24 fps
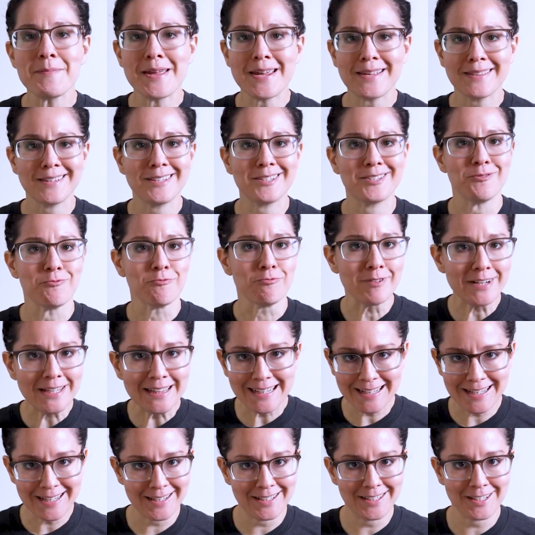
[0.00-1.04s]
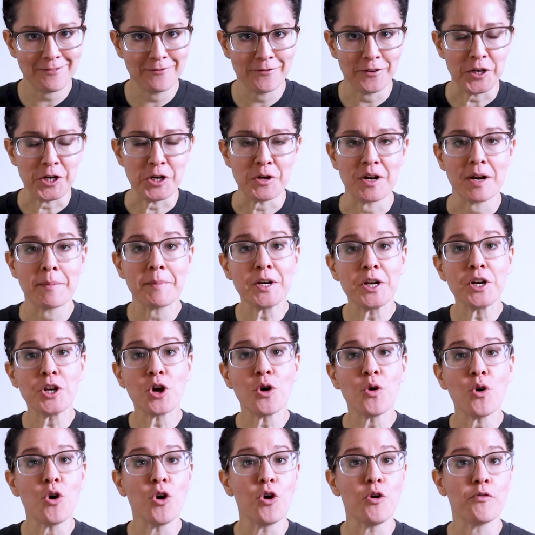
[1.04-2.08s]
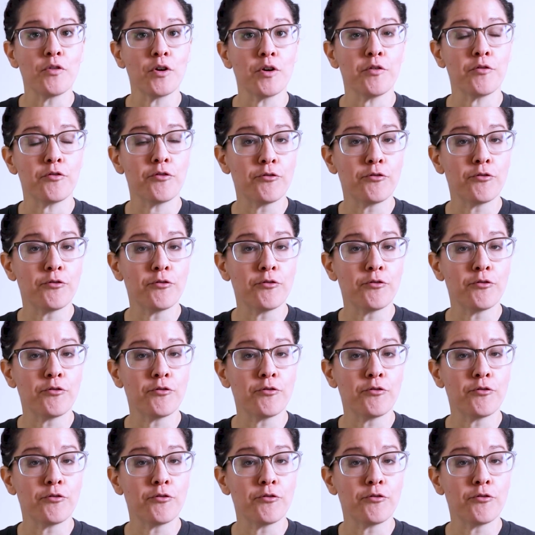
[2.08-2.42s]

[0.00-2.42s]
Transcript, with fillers: to make this really easy for you, and I'm going to go over